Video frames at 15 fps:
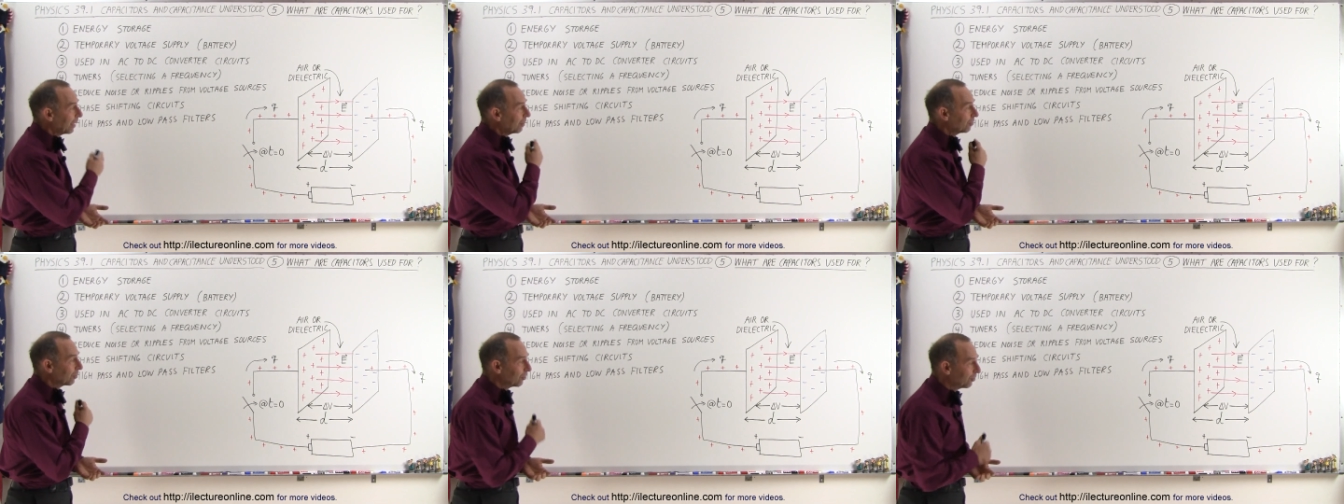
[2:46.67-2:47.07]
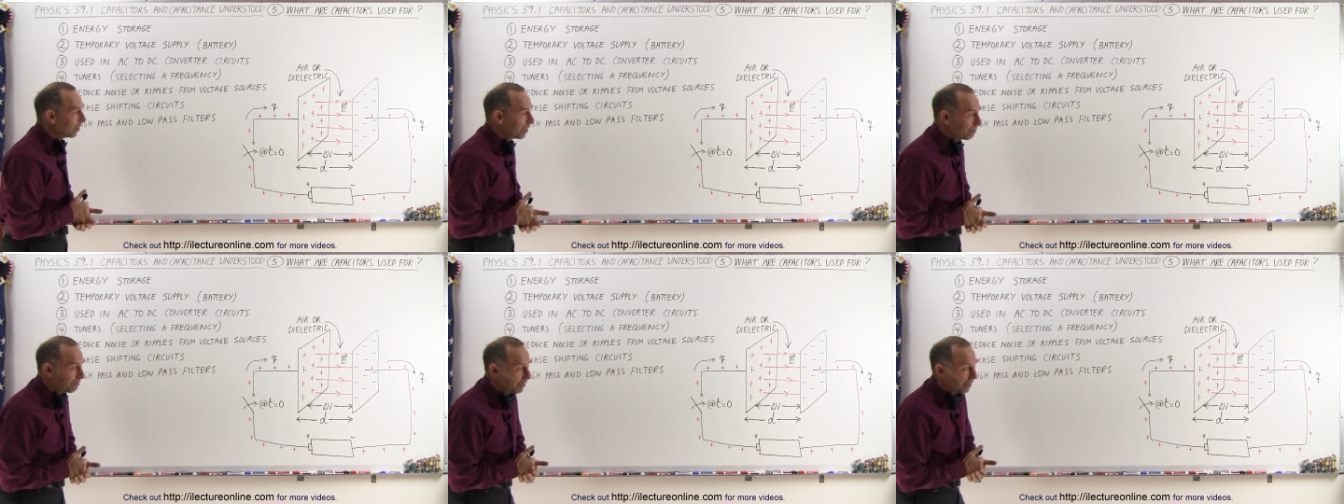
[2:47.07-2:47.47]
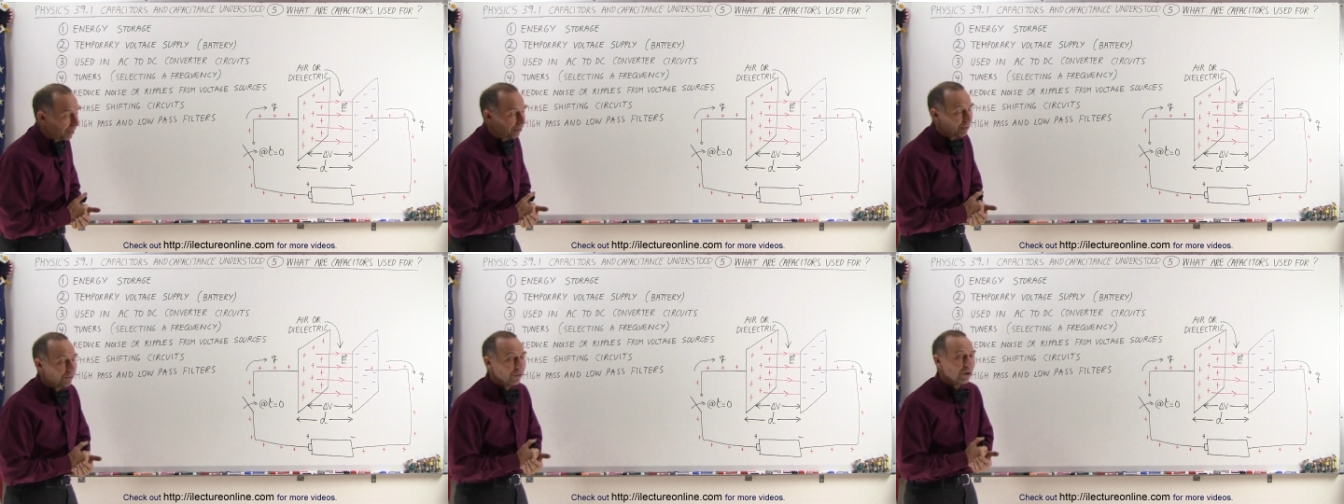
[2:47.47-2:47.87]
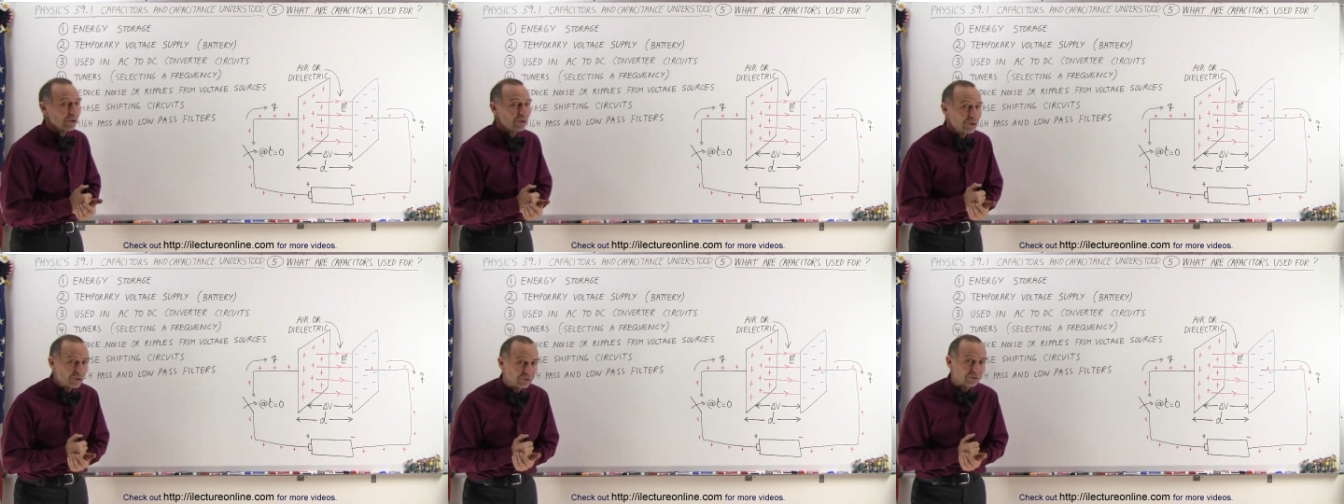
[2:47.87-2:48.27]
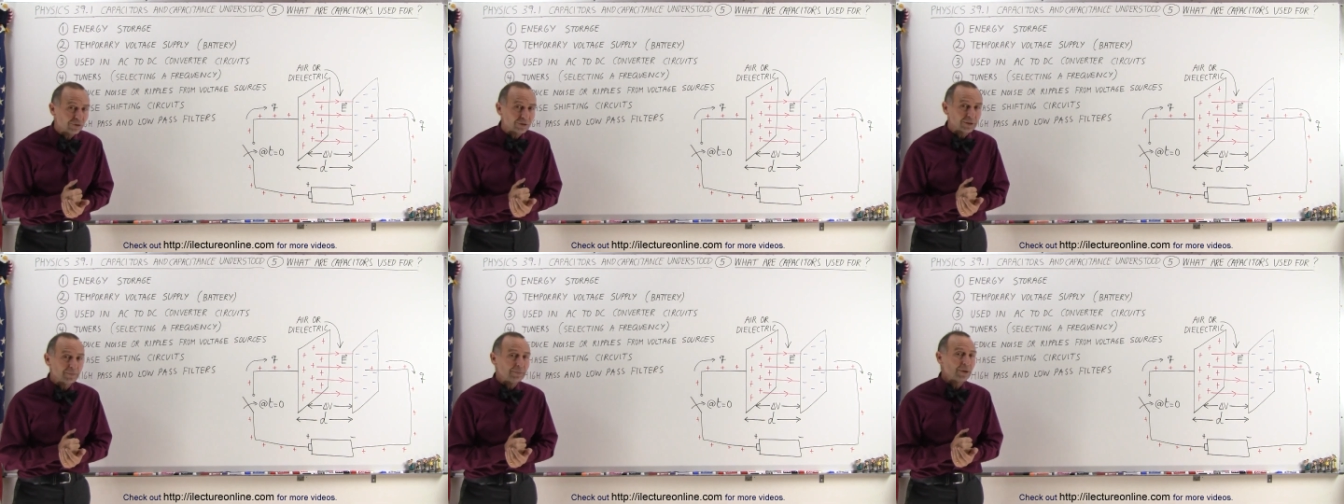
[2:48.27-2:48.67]
As you can see, it's a very
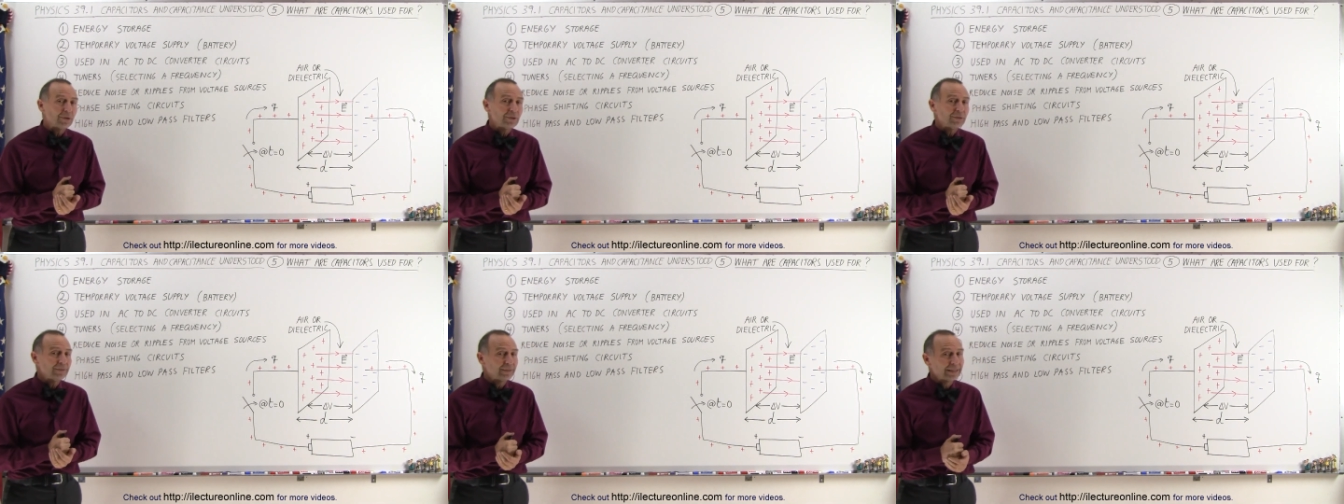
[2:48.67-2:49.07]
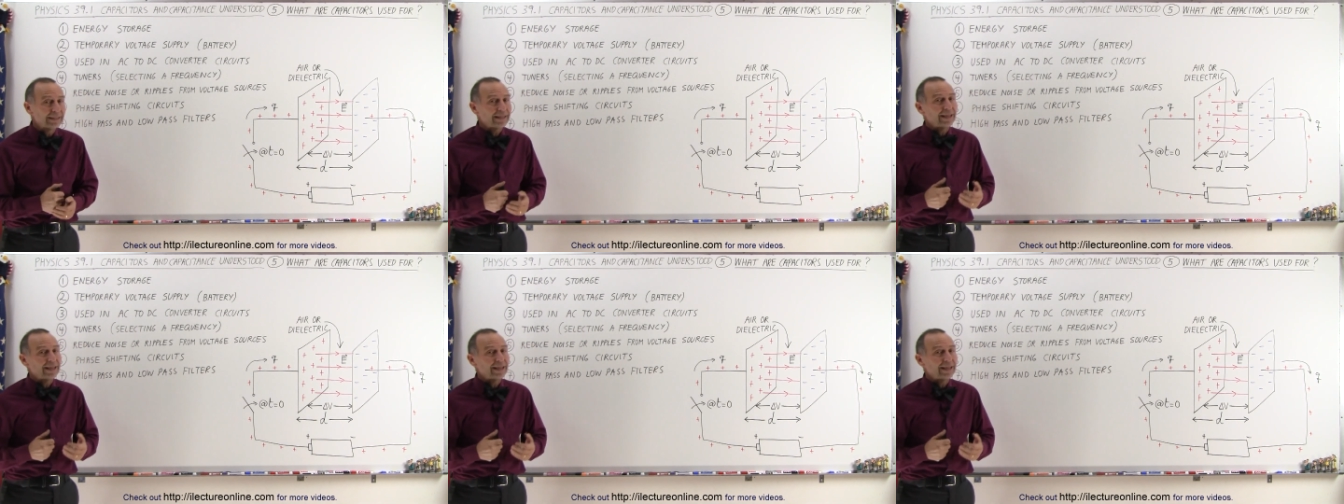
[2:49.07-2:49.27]
useful component,